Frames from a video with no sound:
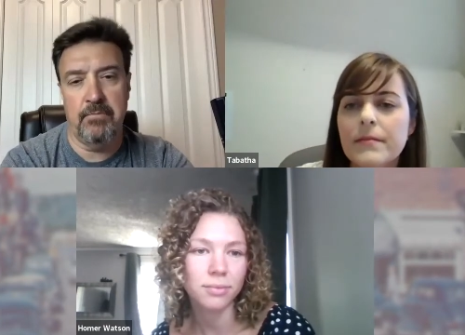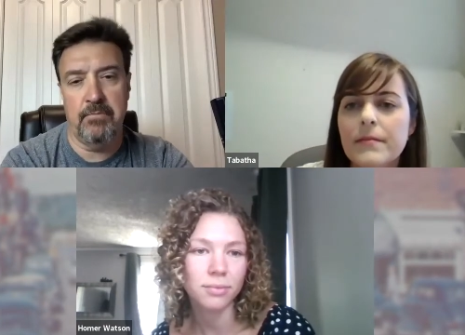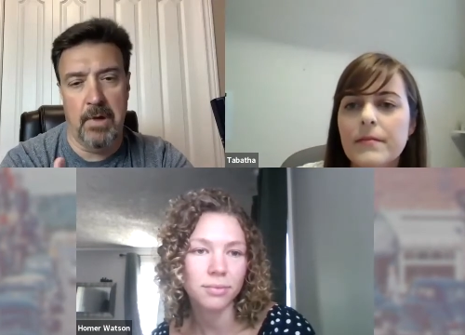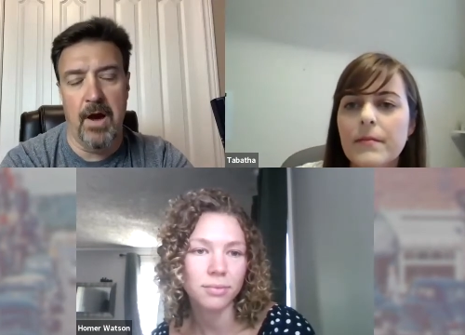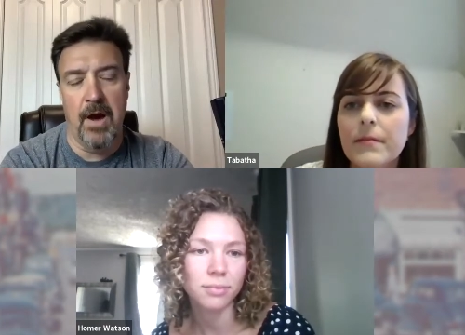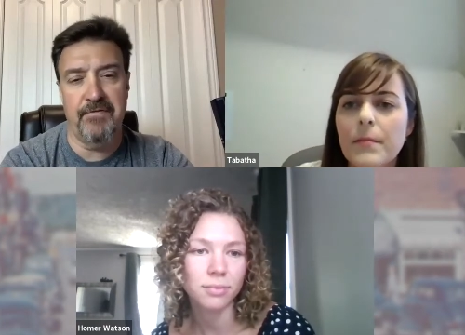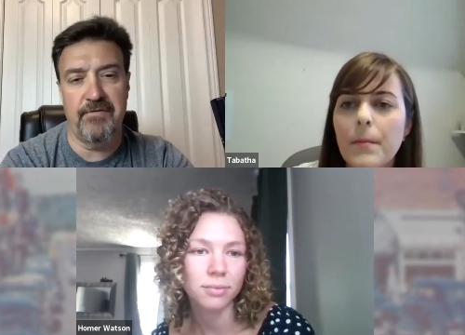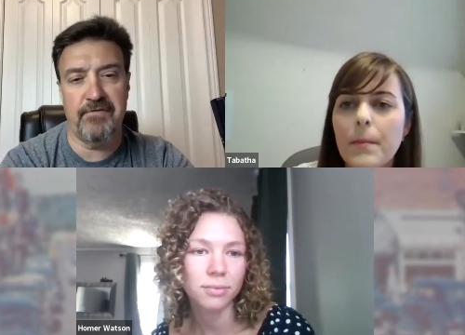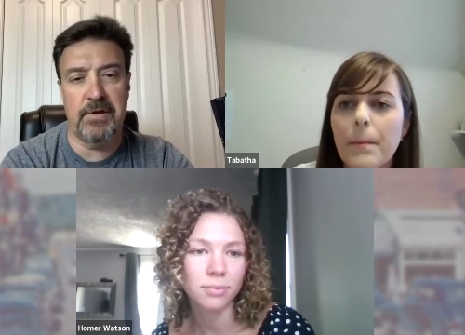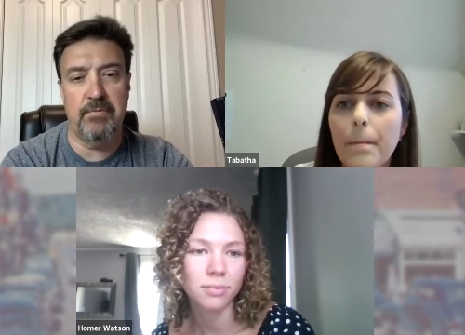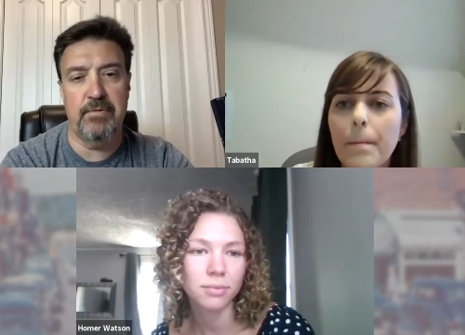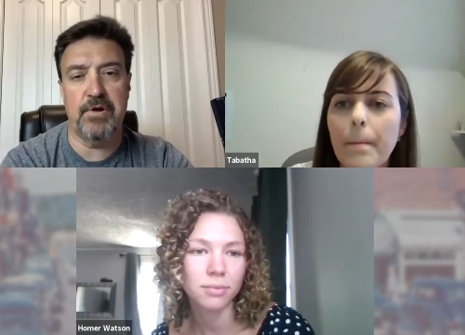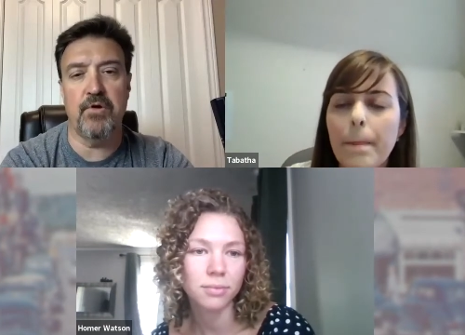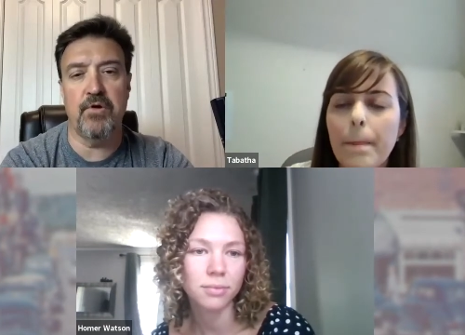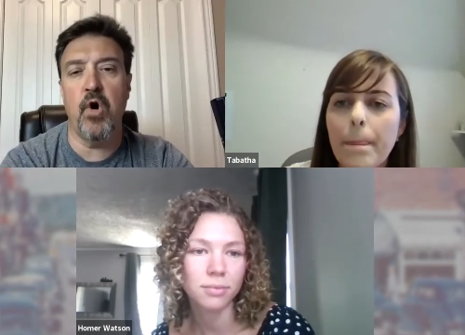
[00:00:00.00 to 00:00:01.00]
Speaker 1: Obviously,
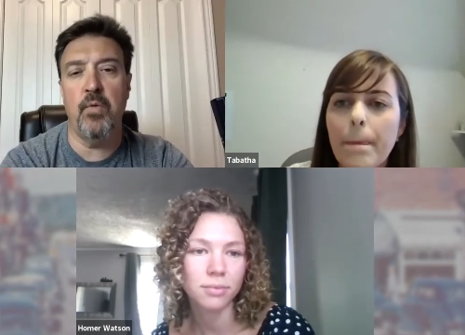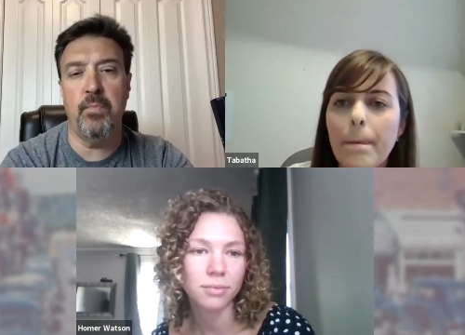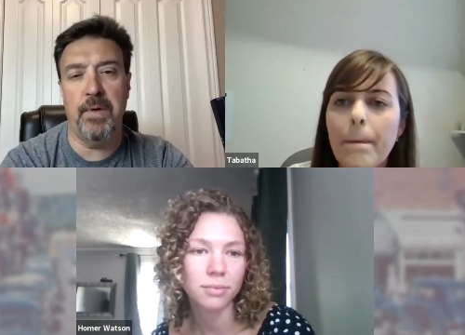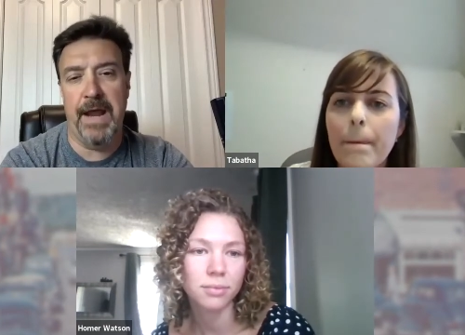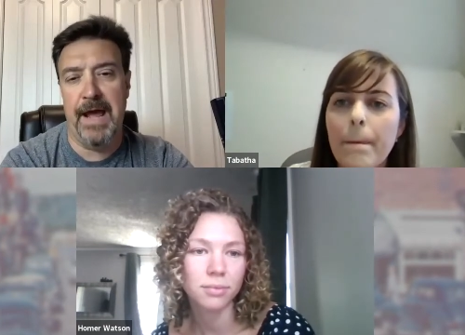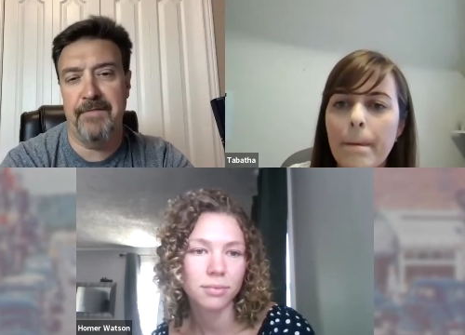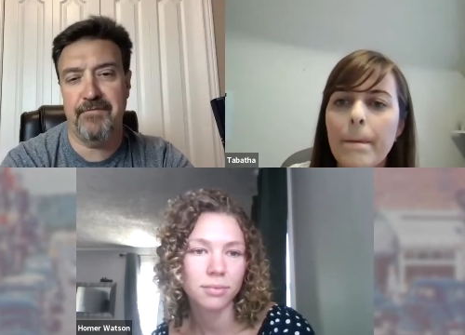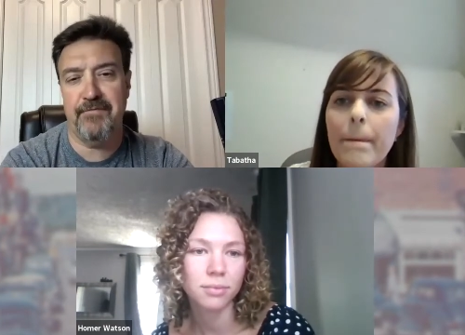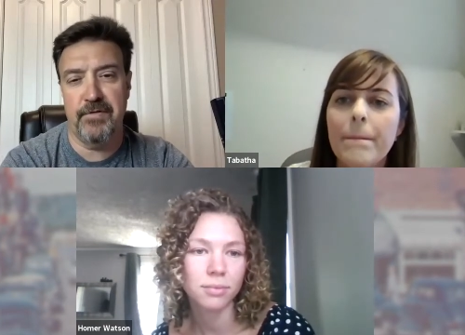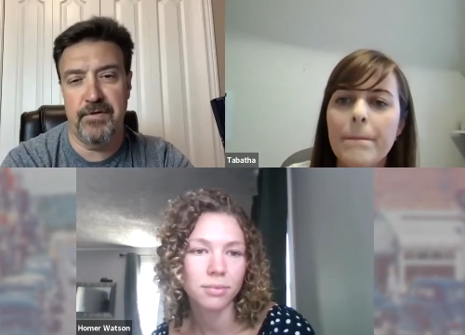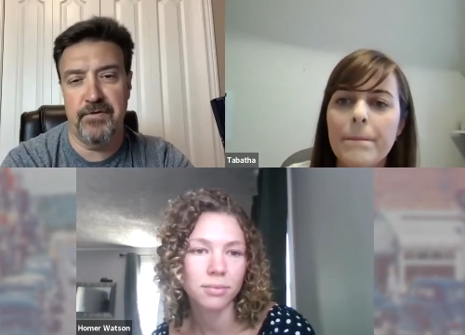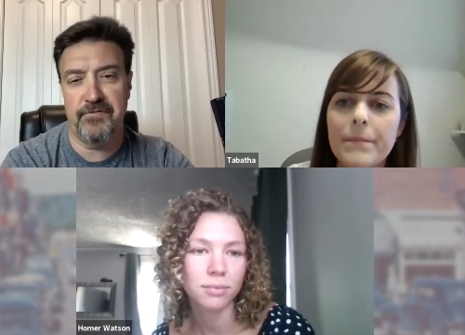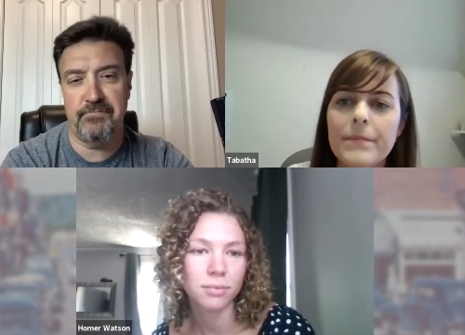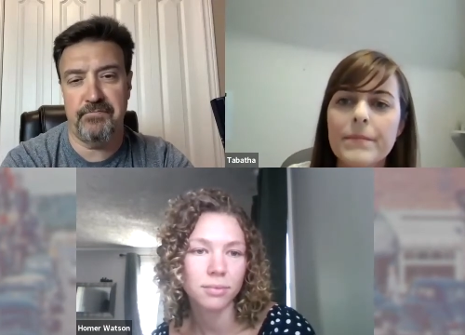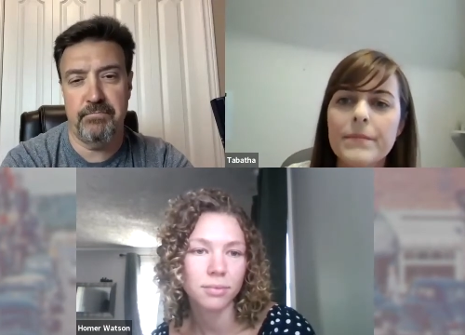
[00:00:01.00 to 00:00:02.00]
when you're open after
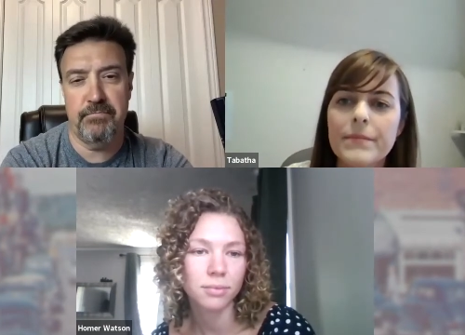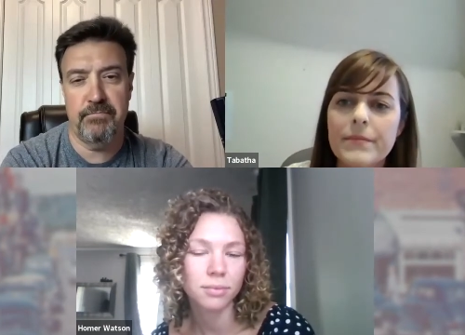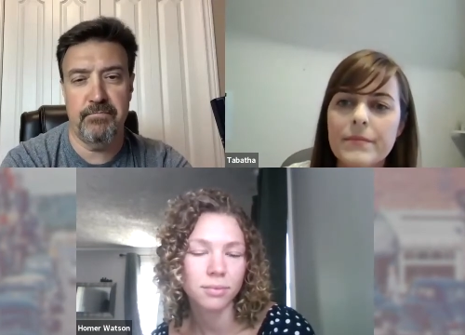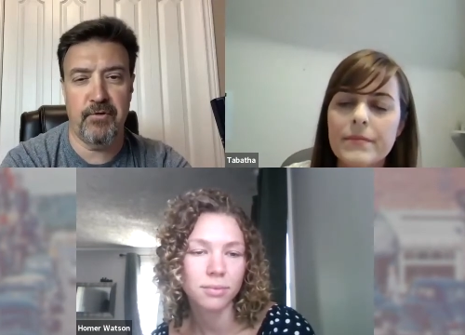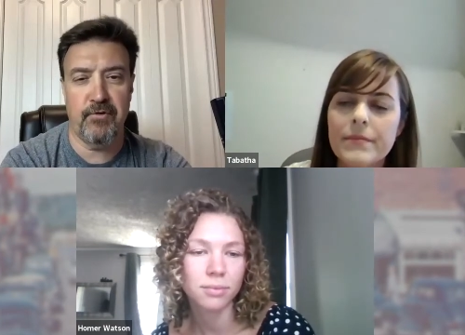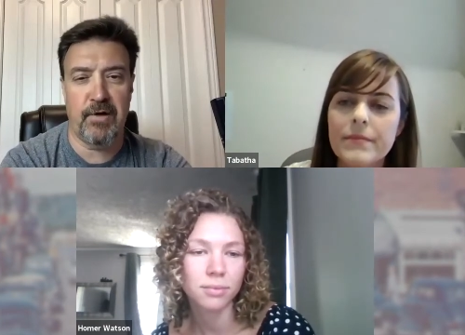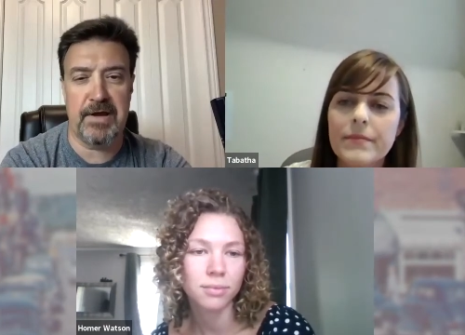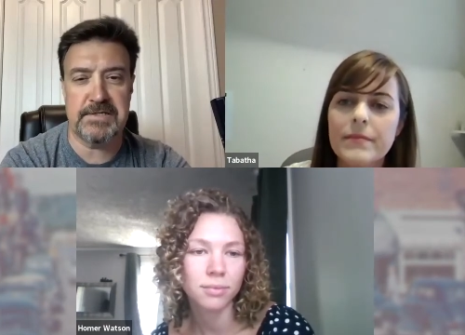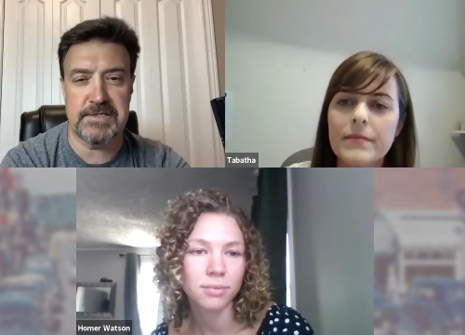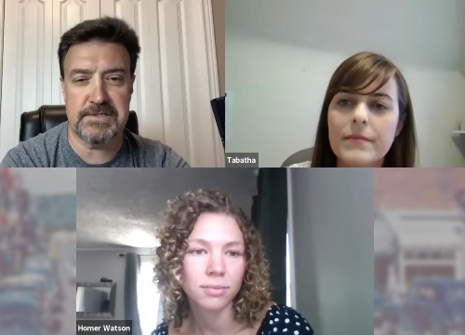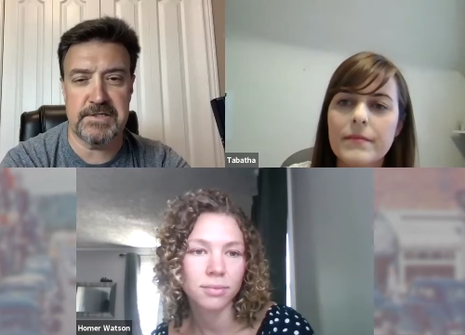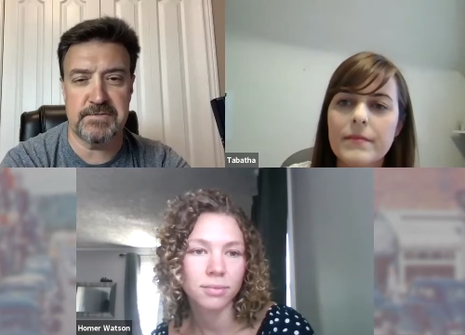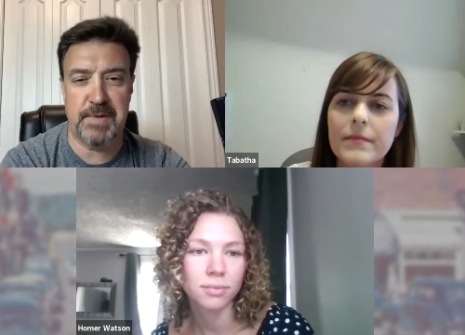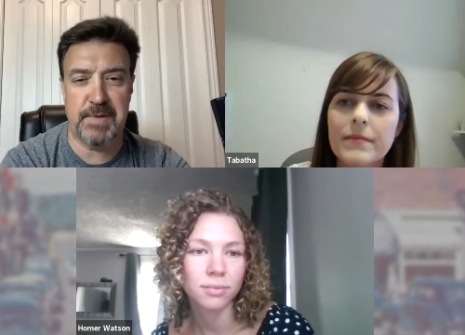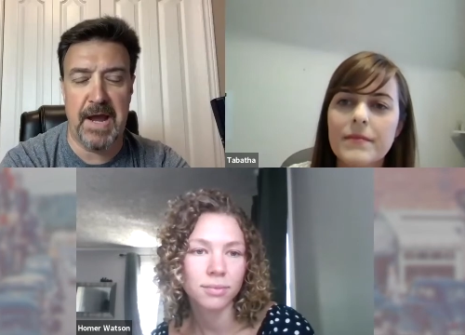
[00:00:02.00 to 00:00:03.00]
this crisis
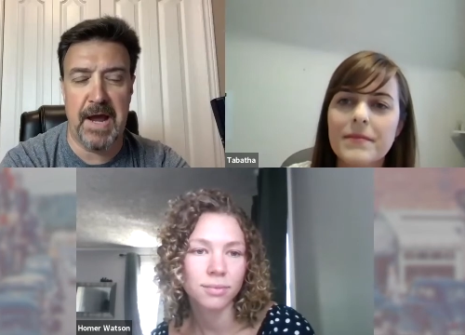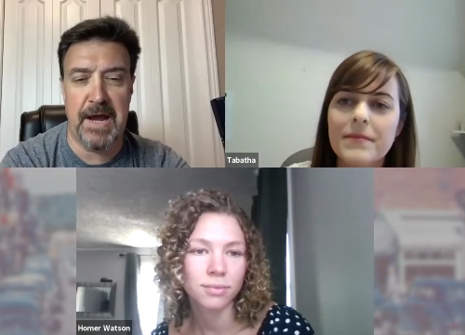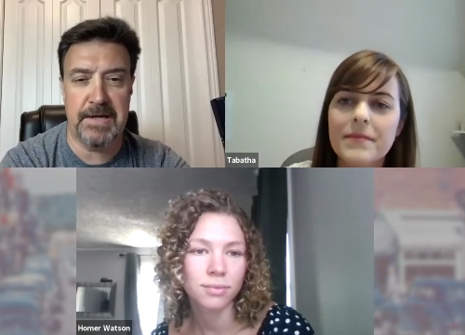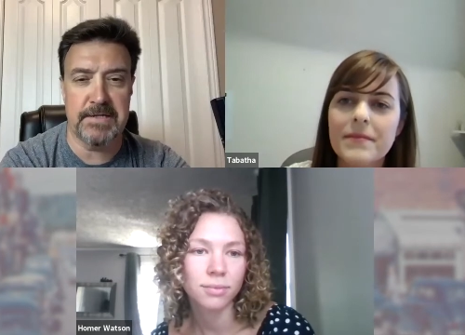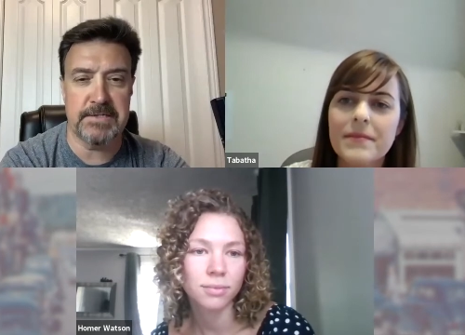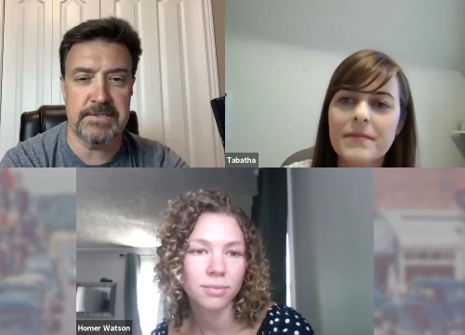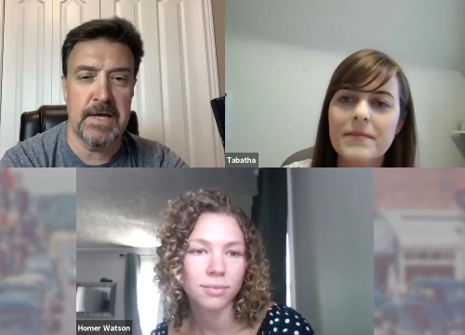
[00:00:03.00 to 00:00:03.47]
is behind us,